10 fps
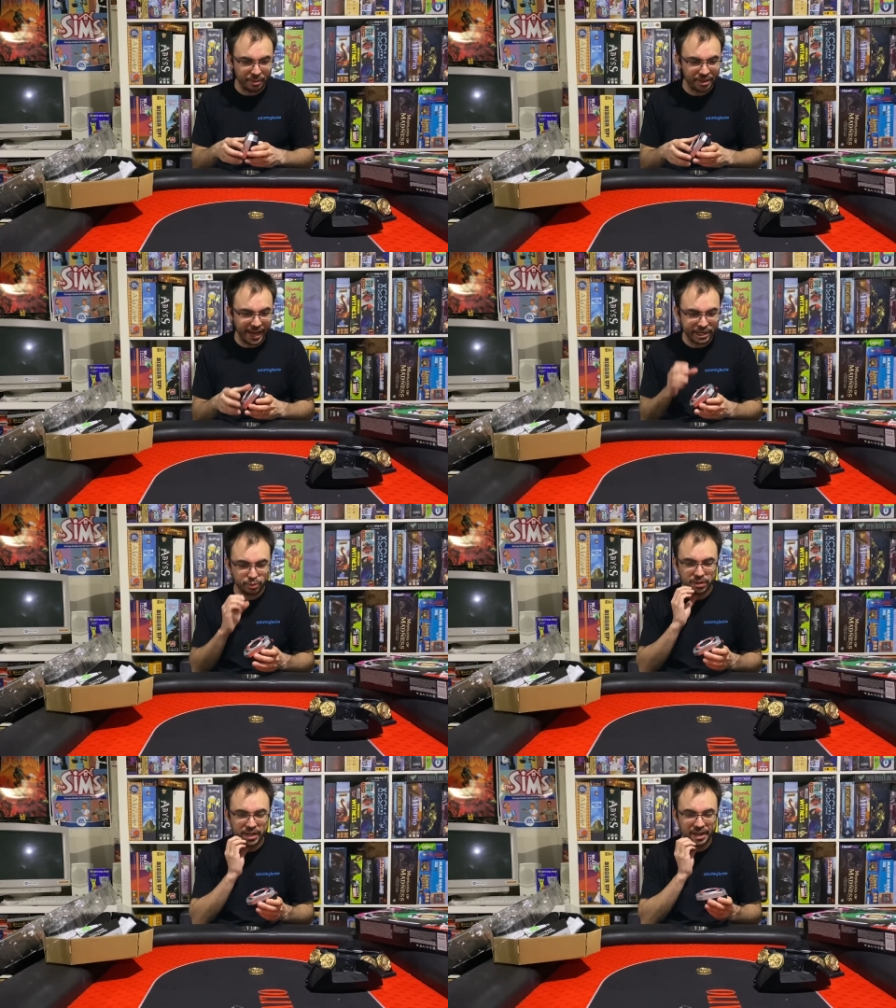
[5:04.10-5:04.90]
the
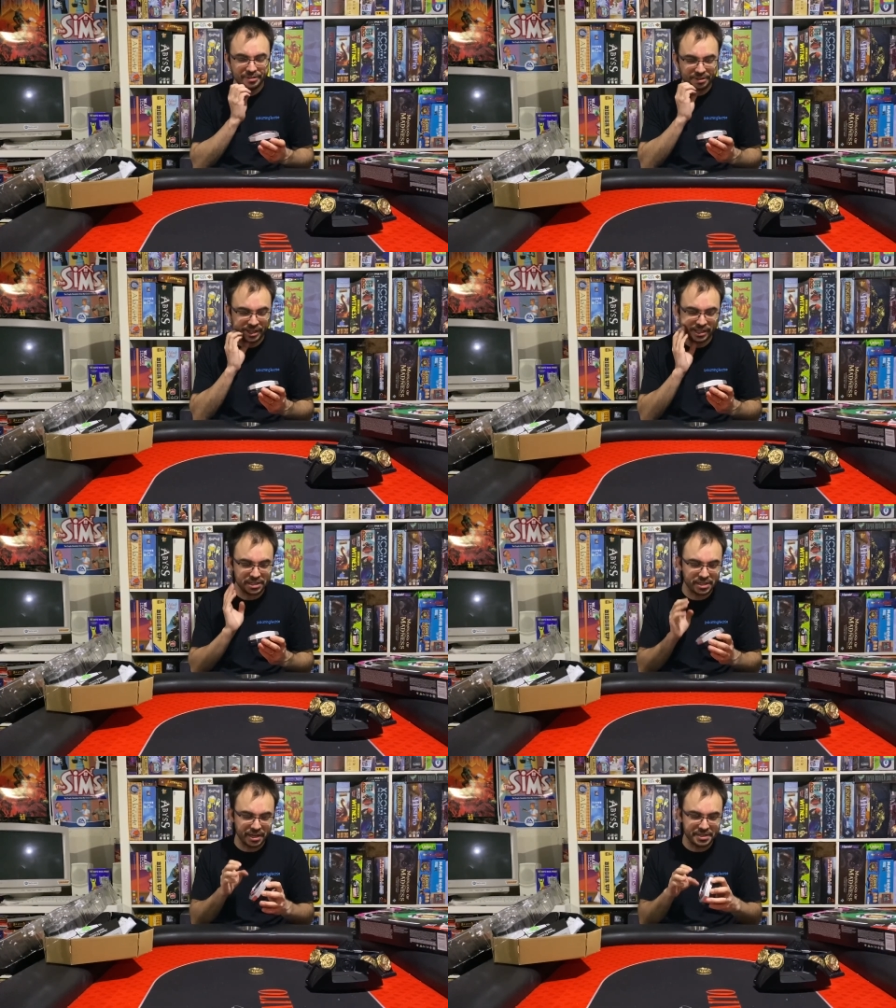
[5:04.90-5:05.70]
actual lights, and let's
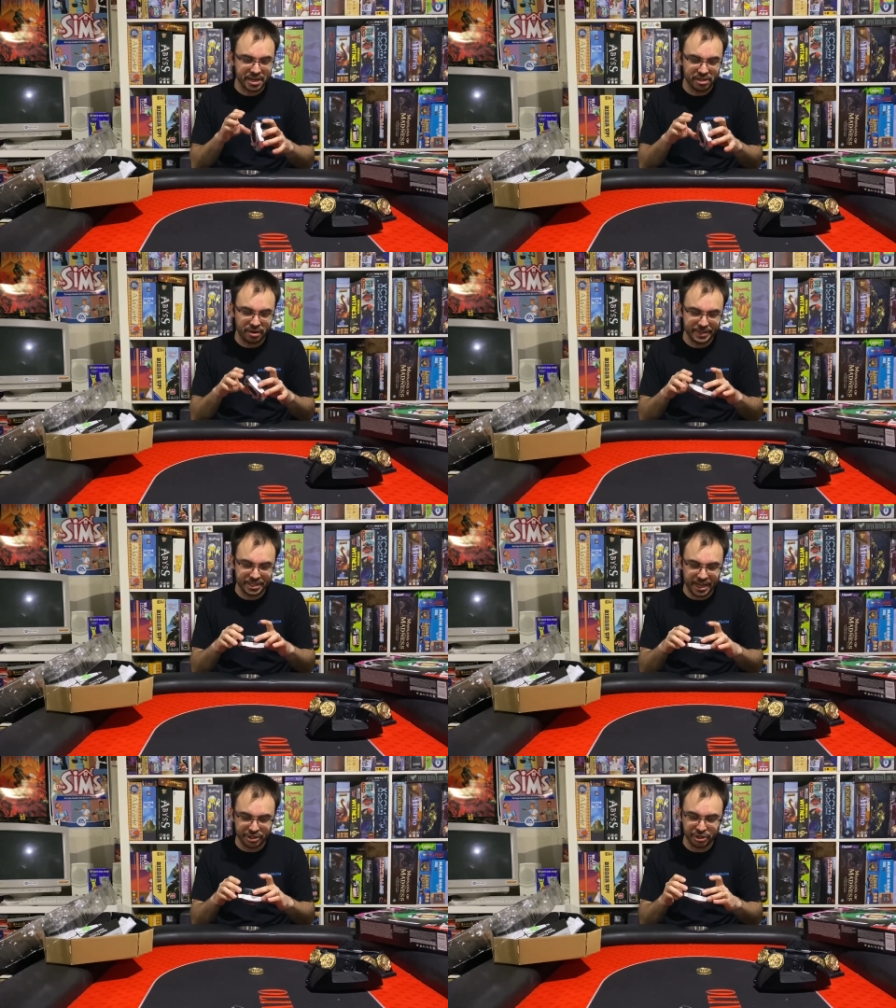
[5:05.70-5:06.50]
take a look at what this
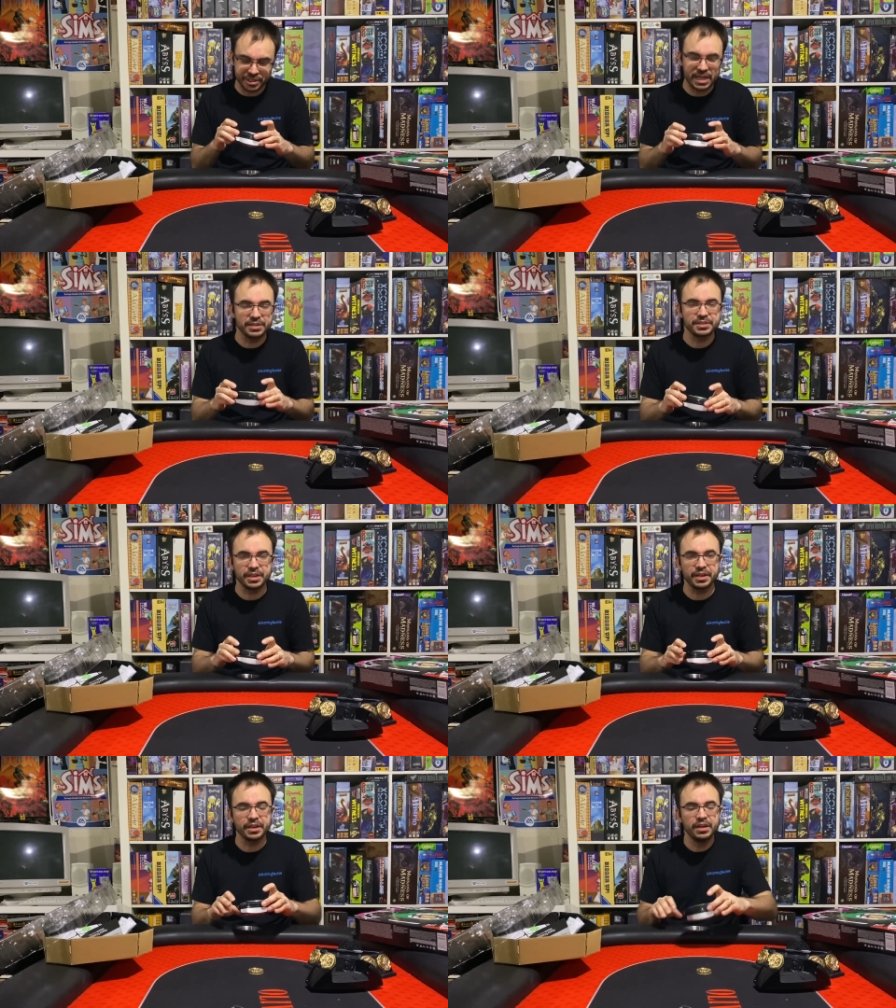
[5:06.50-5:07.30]
actually sounds
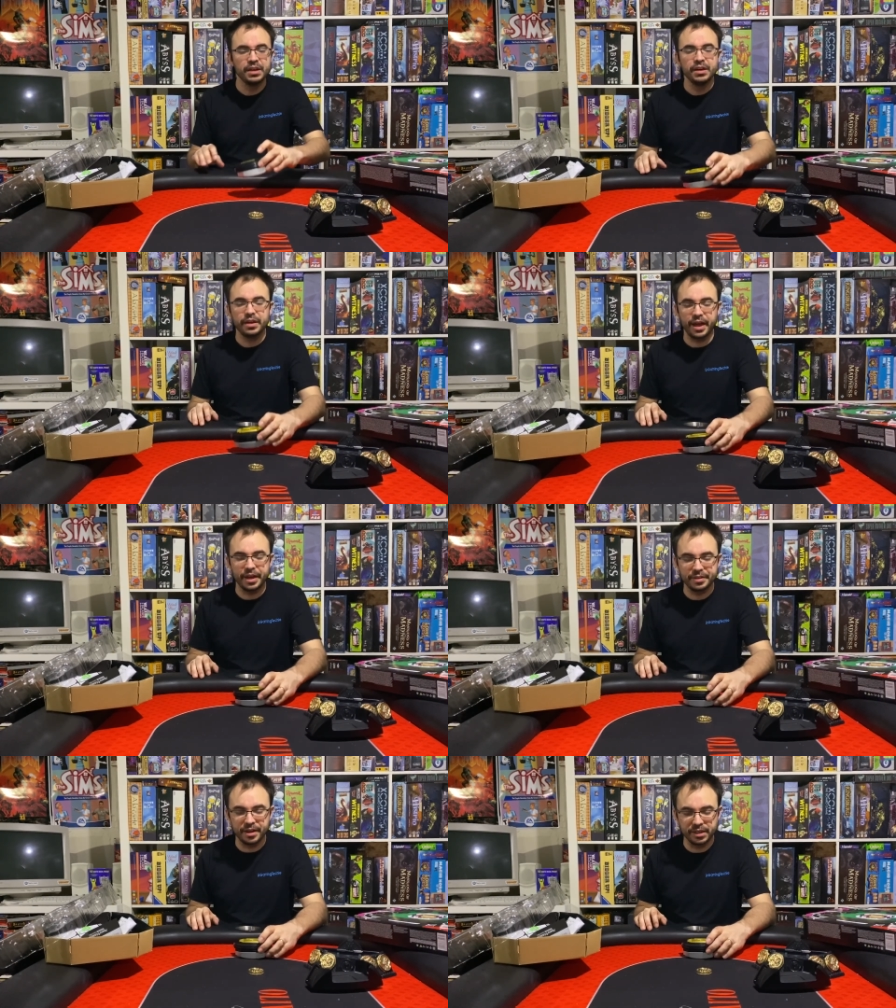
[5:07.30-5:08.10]
like,
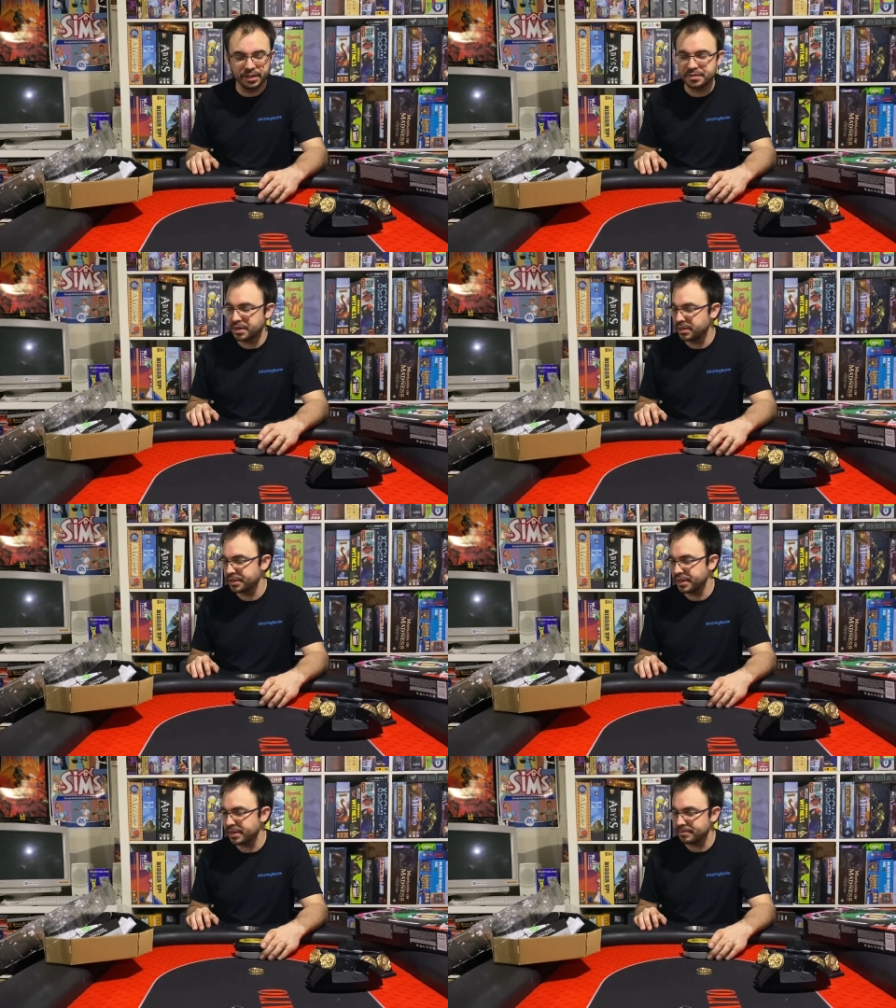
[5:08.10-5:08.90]
and let's take a look at that.